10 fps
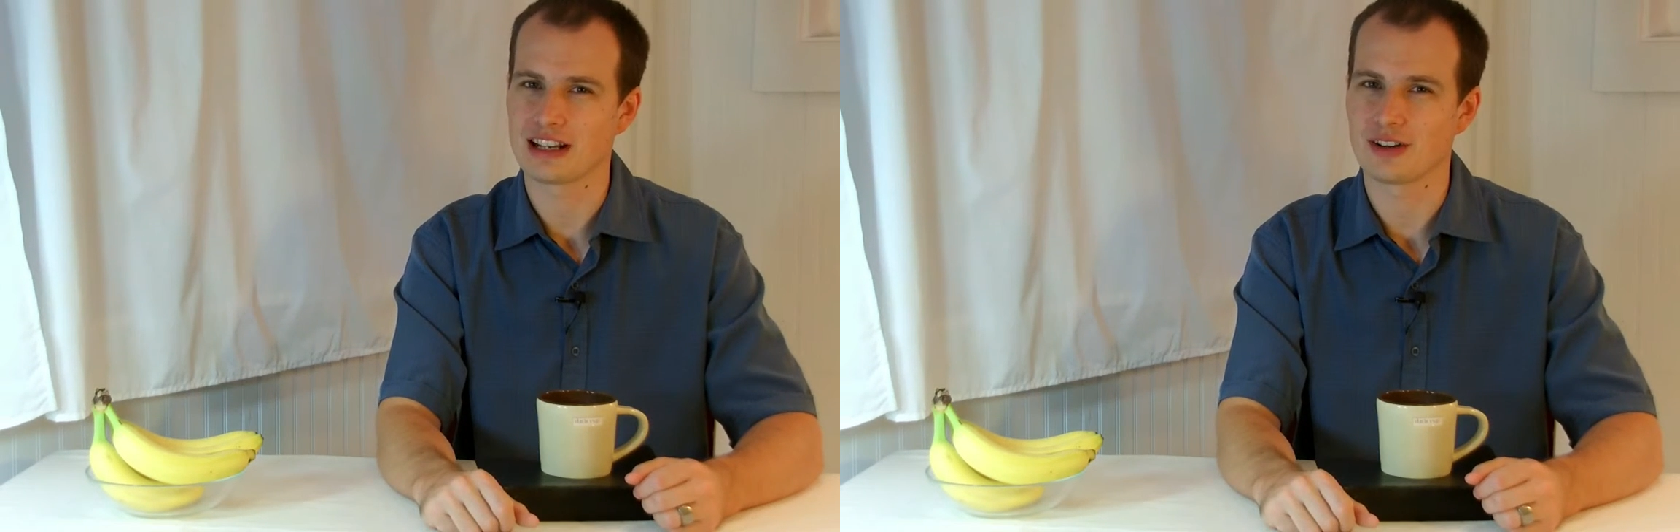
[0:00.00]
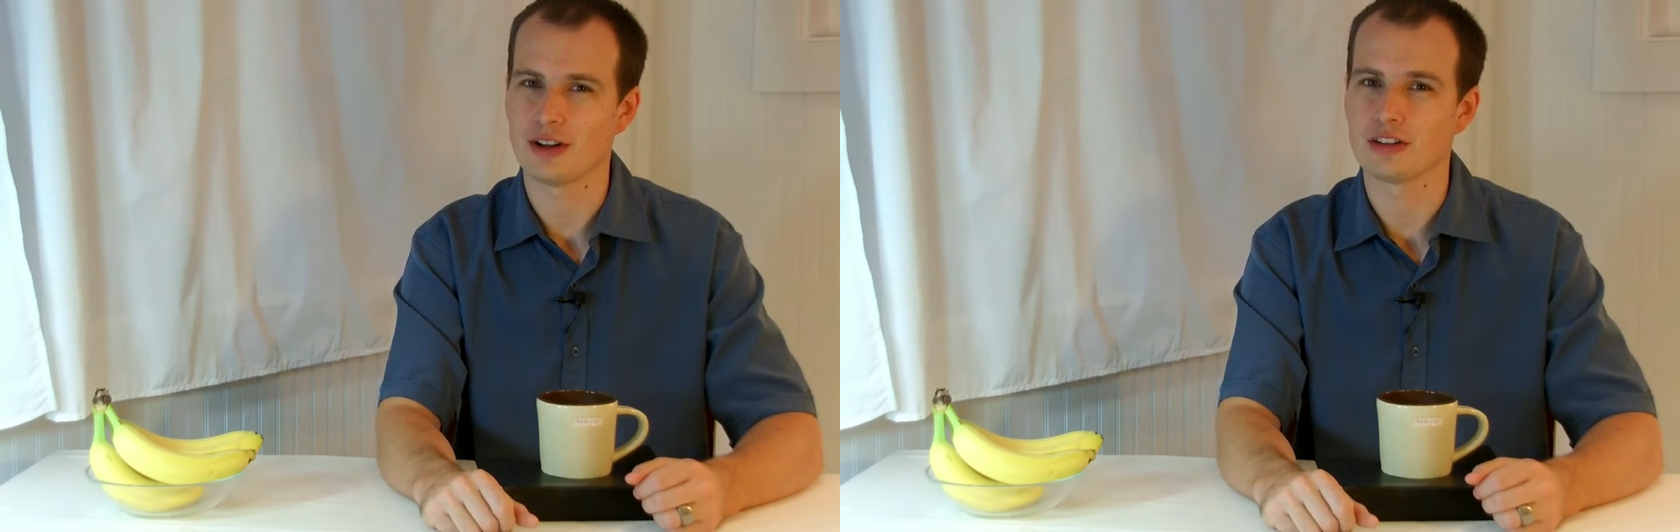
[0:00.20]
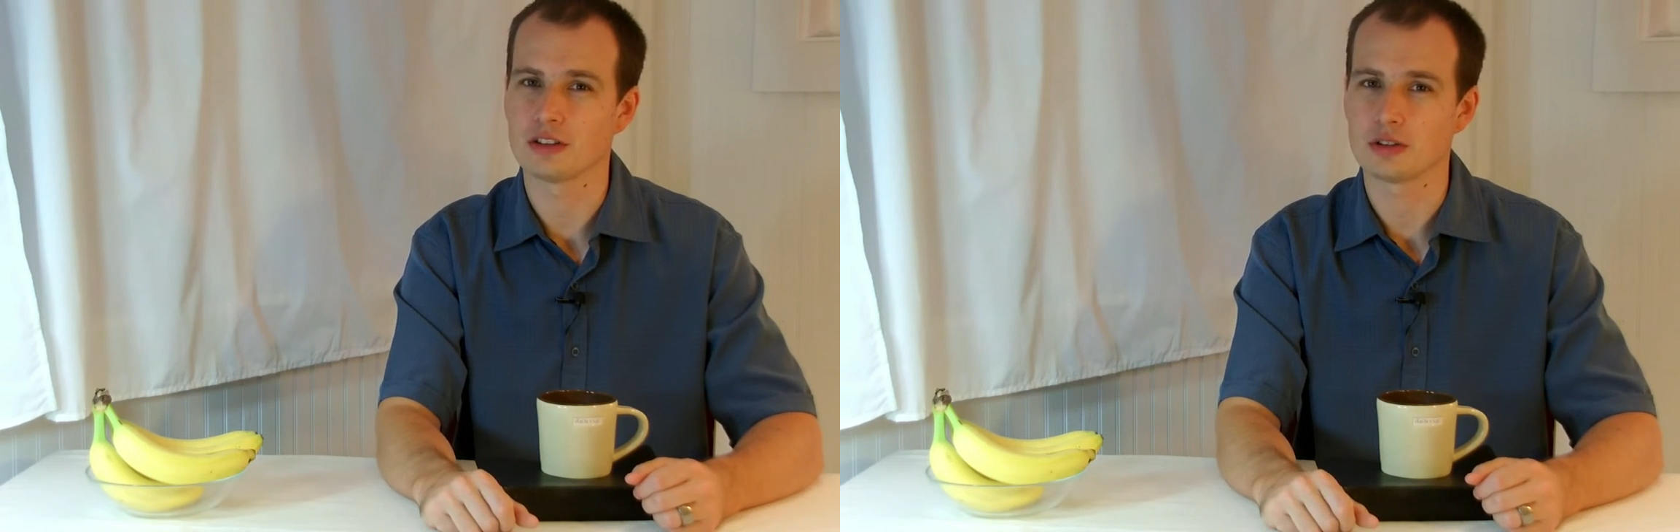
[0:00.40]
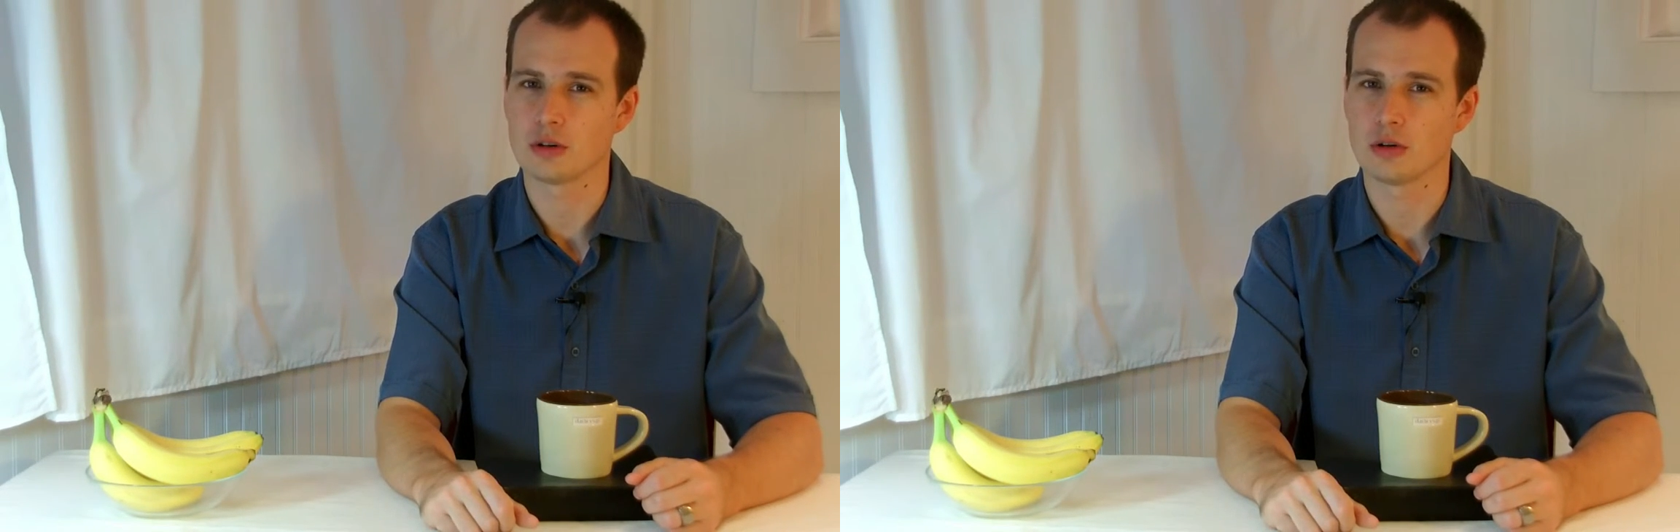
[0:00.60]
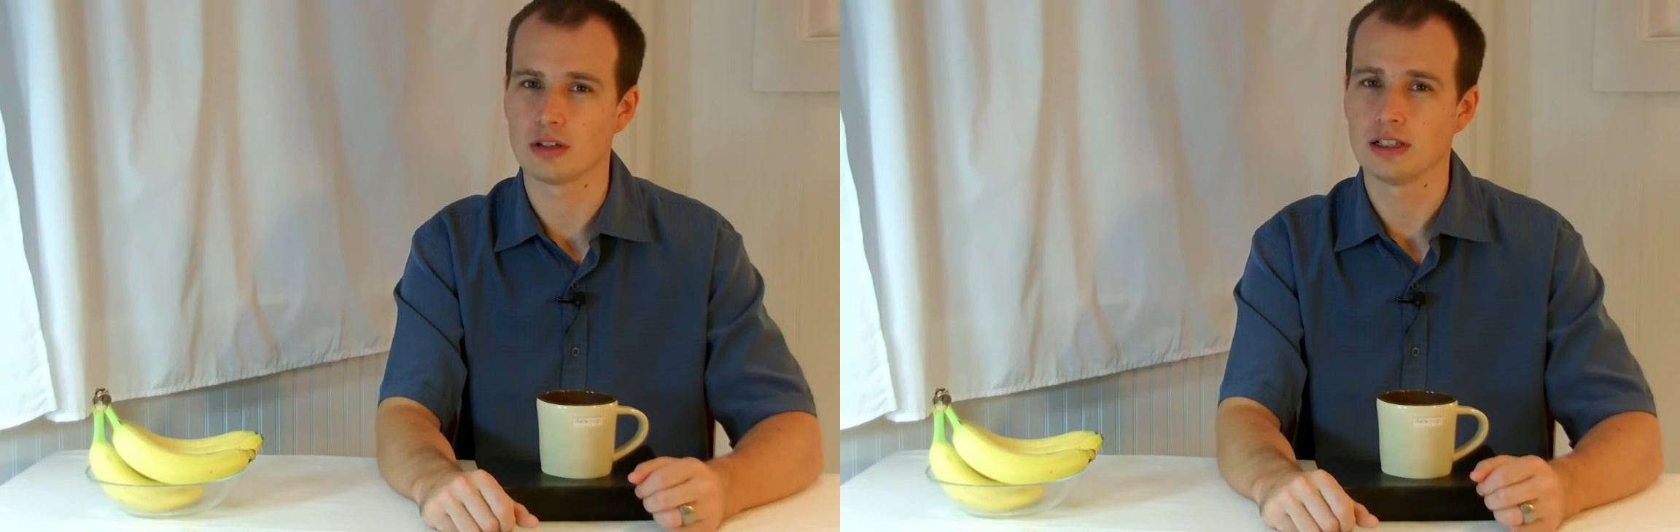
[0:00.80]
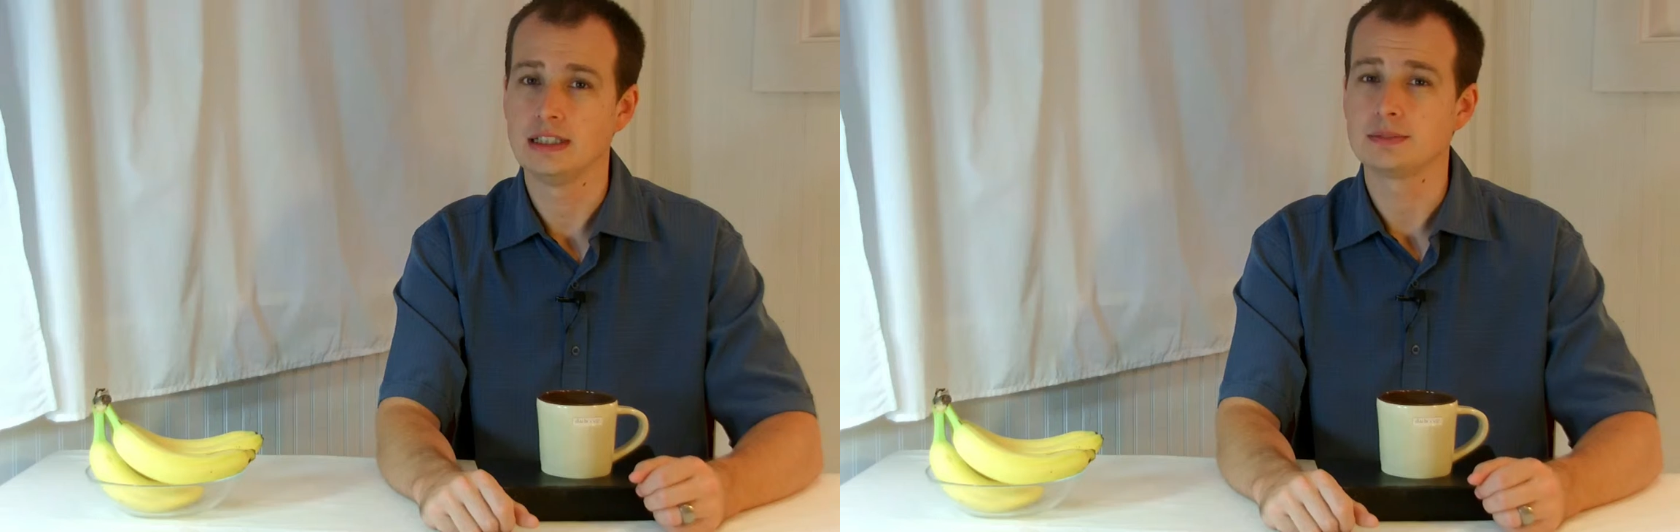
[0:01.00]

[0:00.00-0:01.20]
there on the shore